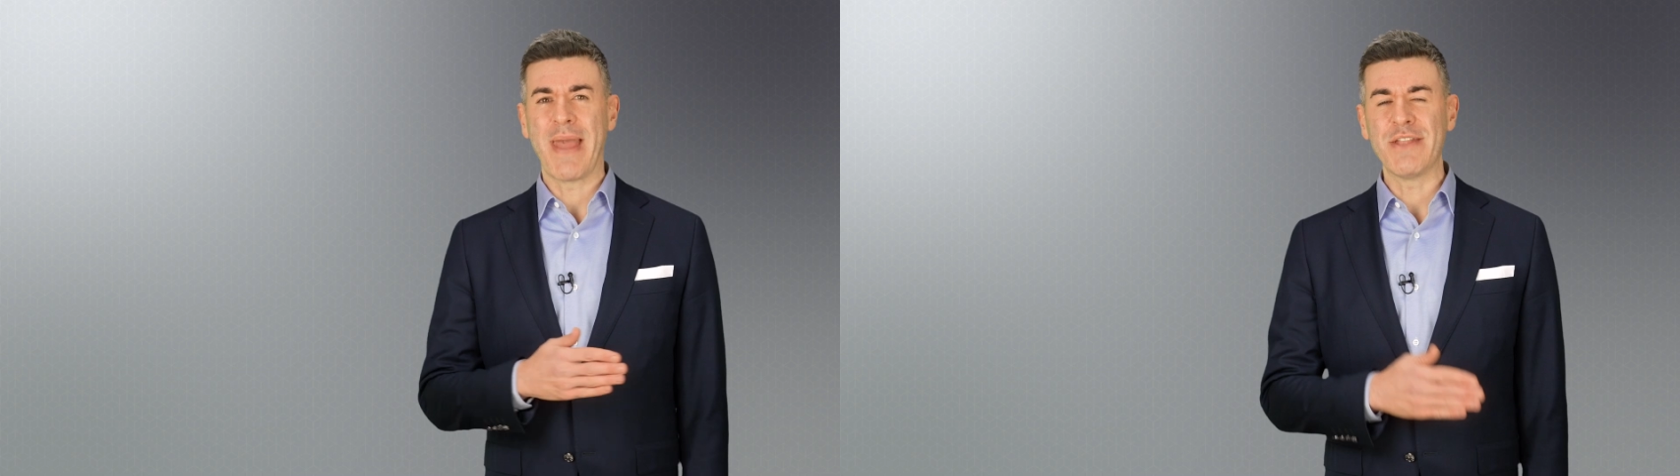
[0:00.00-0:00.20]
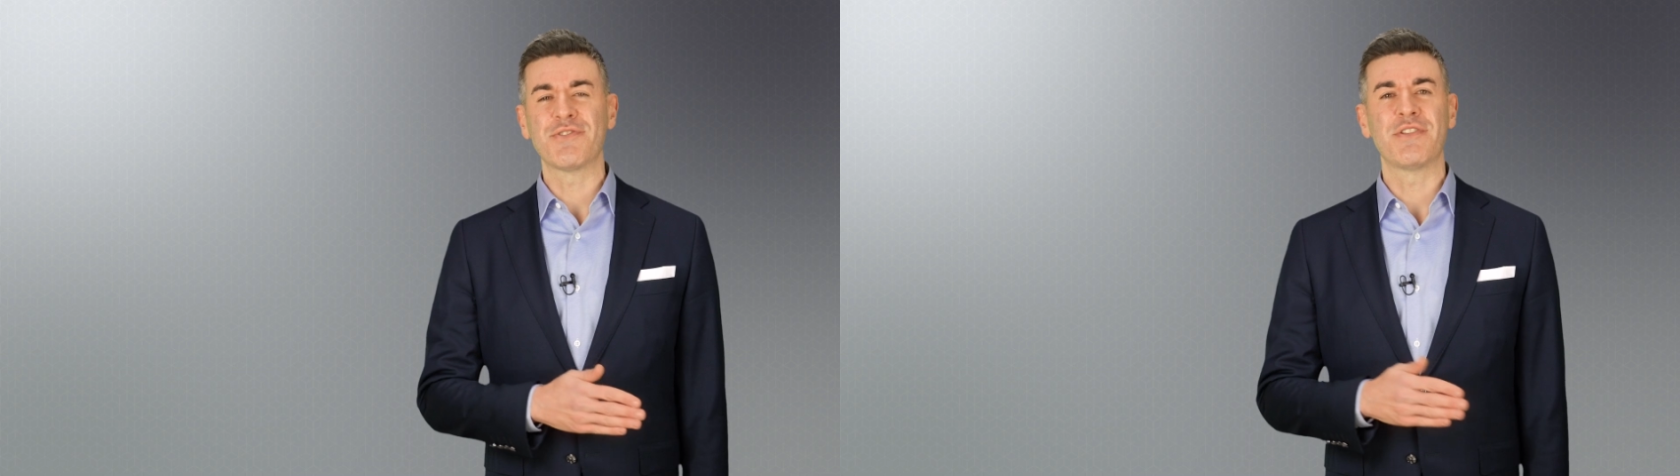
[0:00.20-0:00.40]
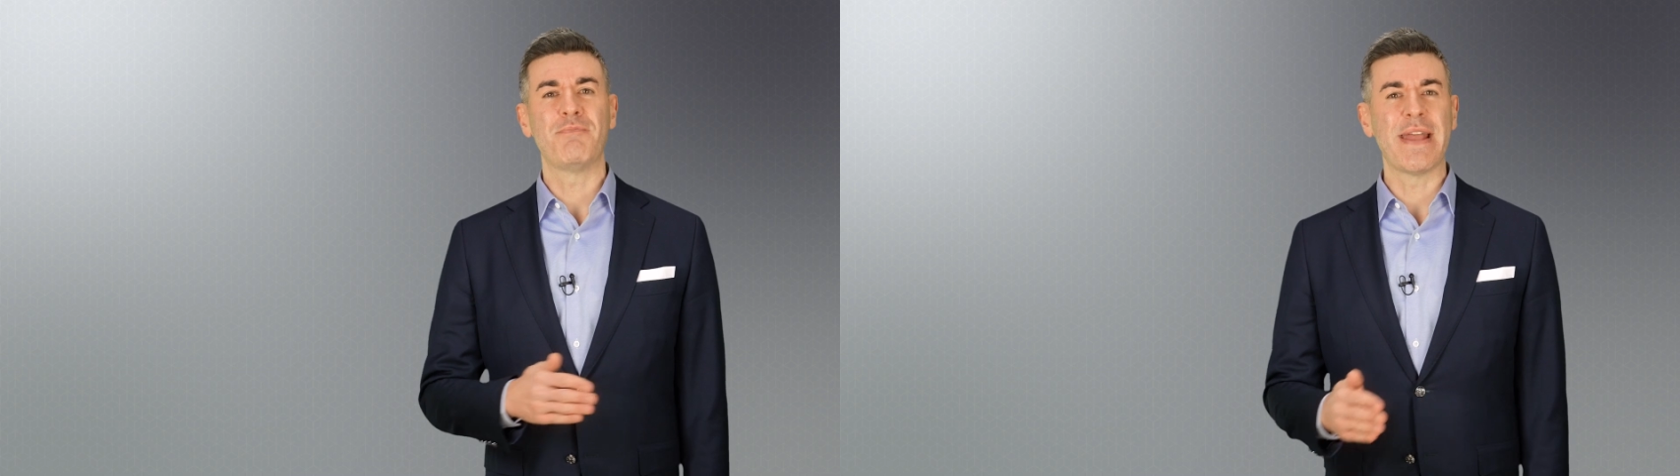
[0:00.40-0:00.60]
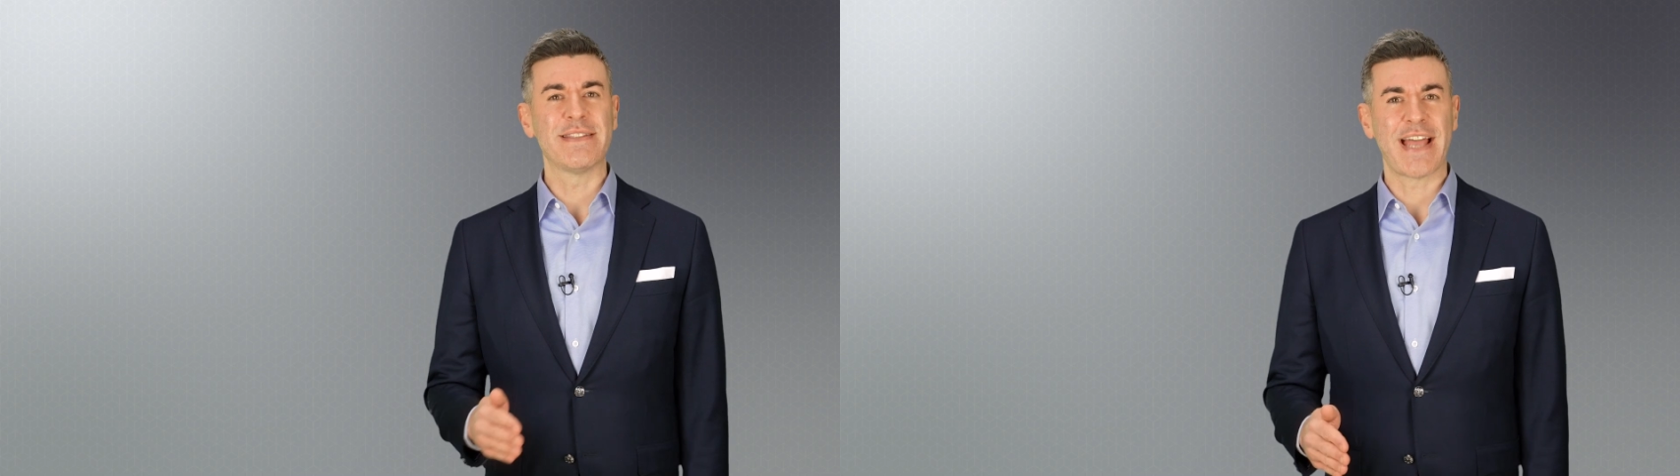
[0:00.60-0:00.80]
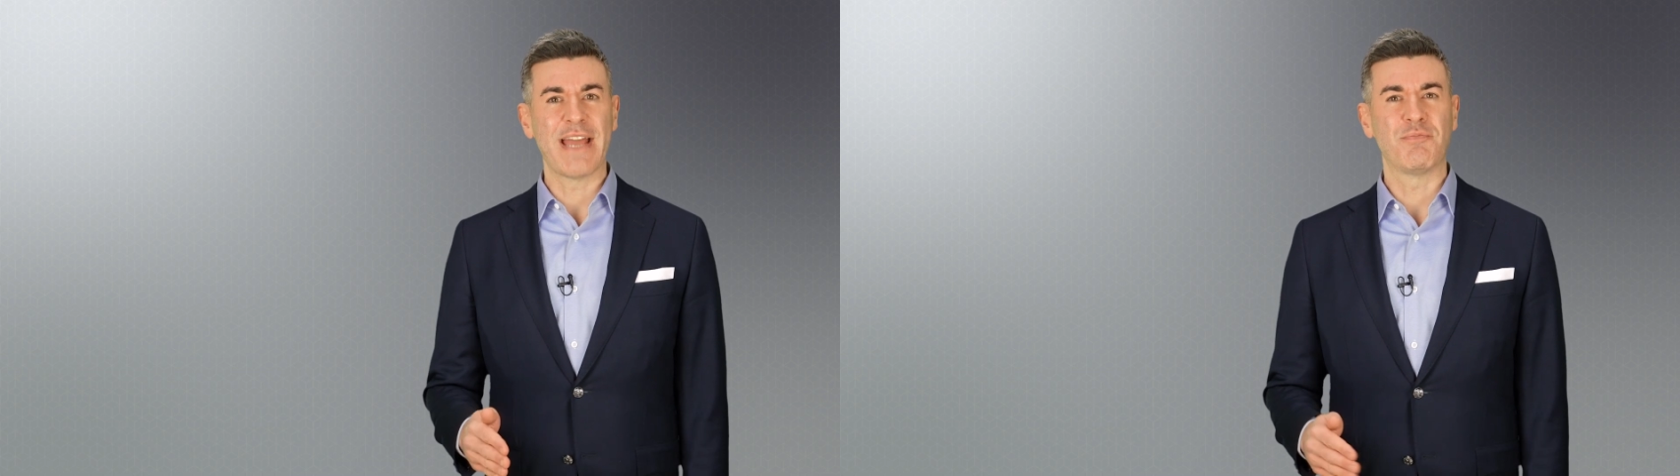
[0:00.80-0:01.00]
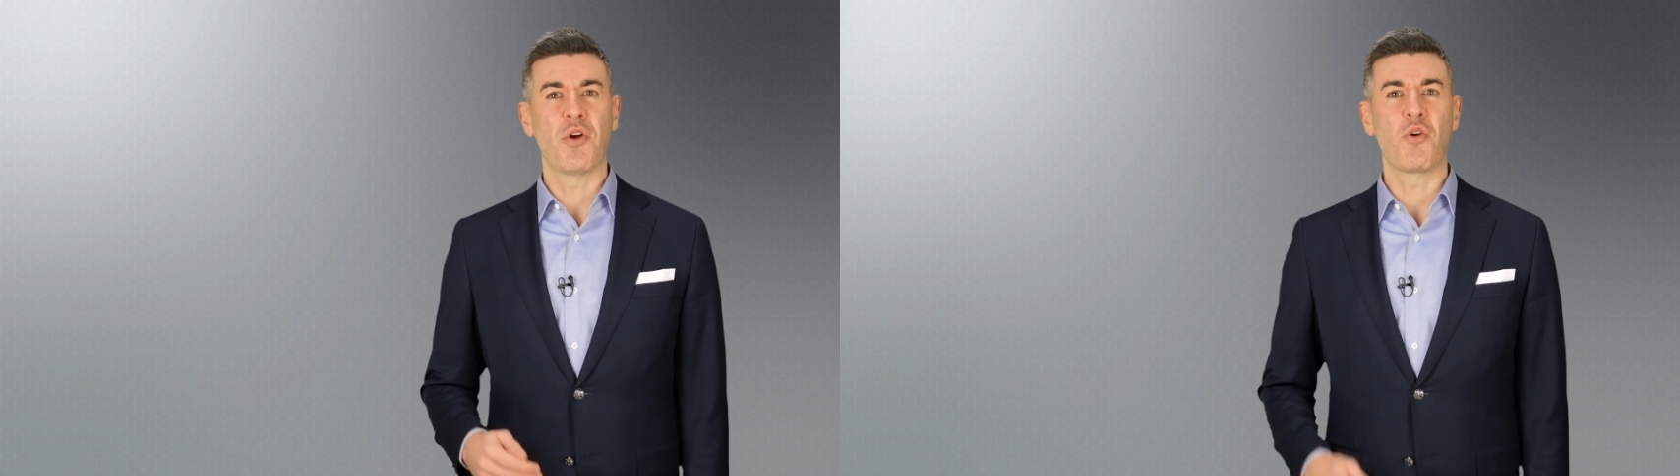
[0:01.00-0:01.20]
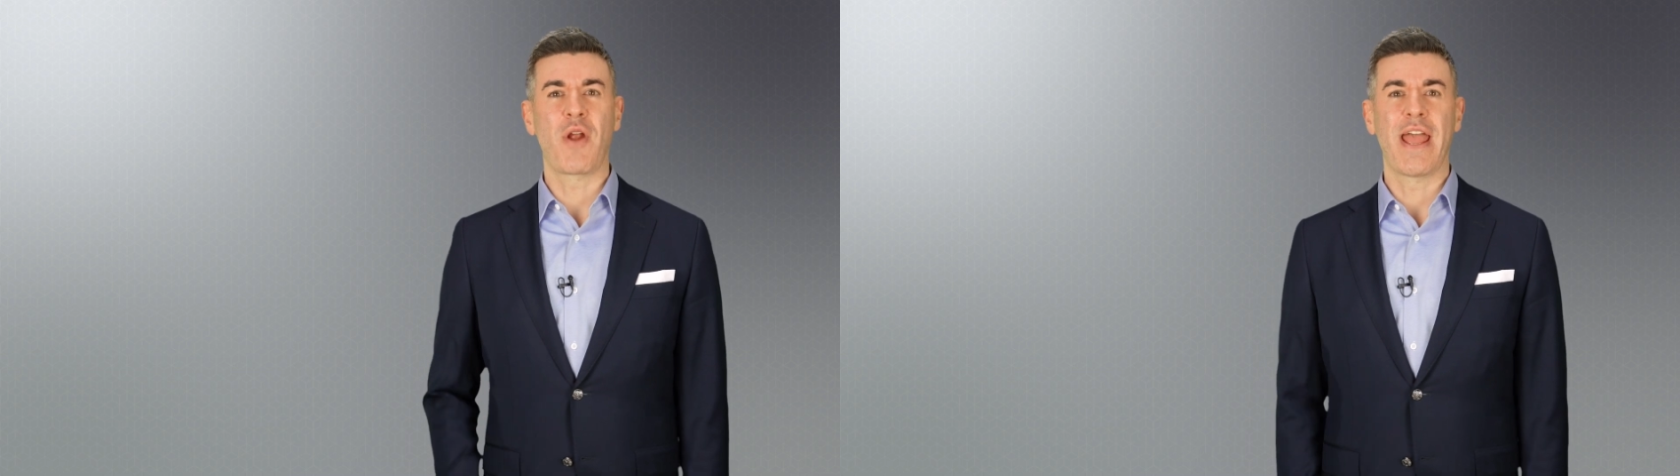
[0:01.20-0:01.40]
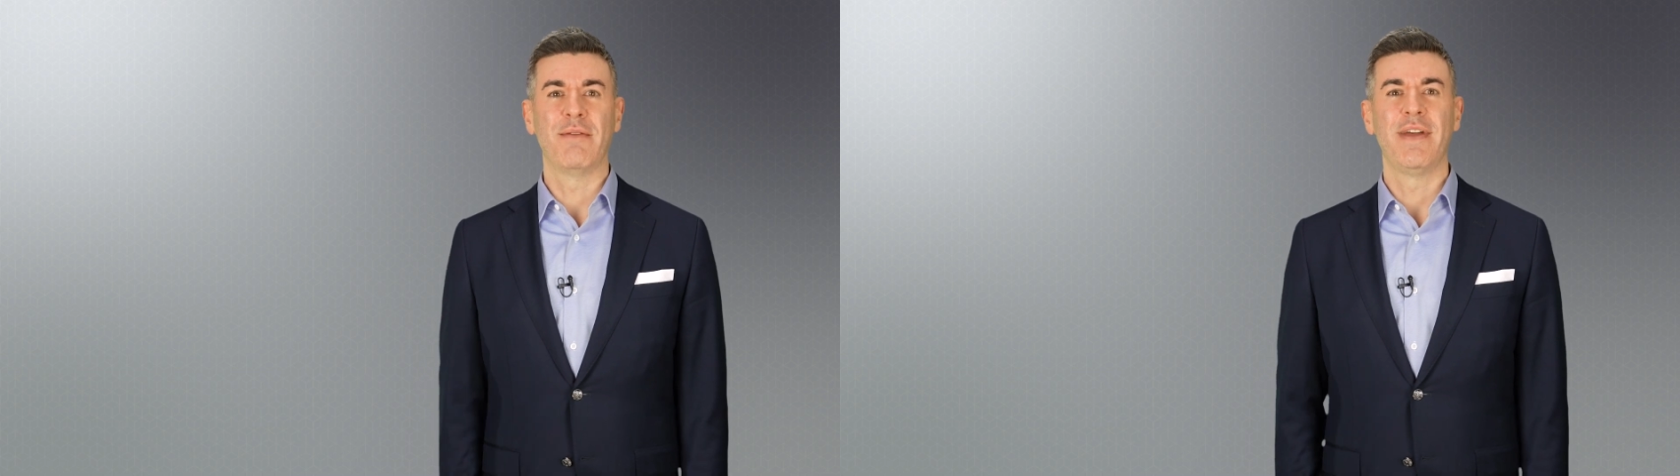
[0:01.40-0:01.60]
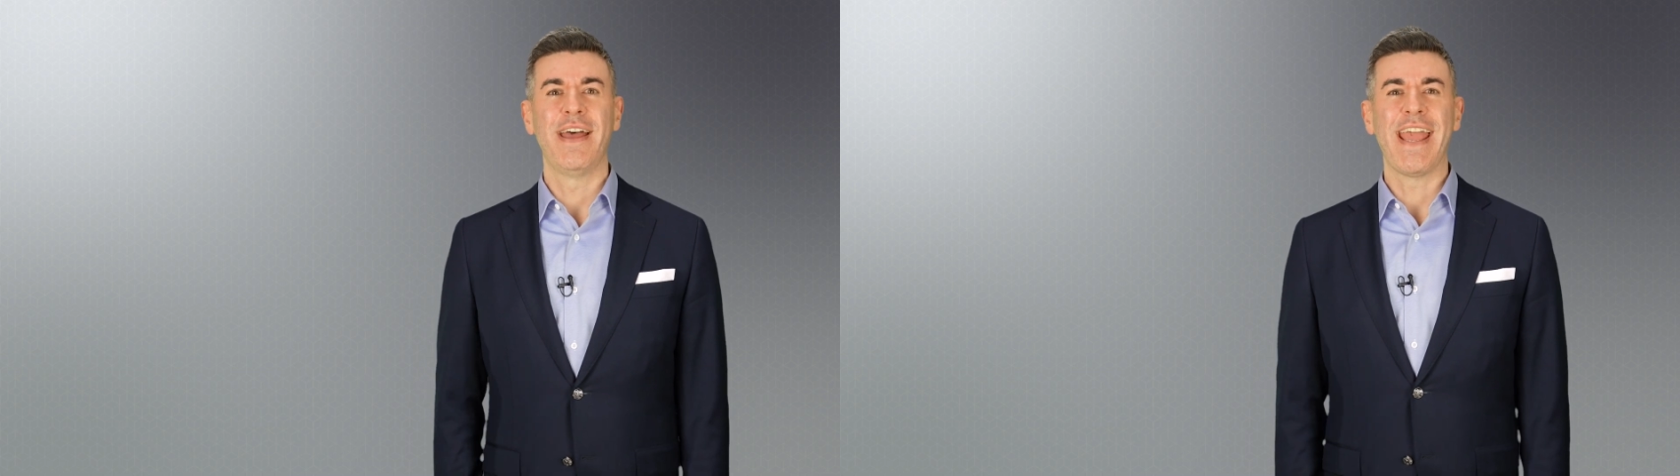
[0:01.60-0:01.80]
Bench to Bedside program,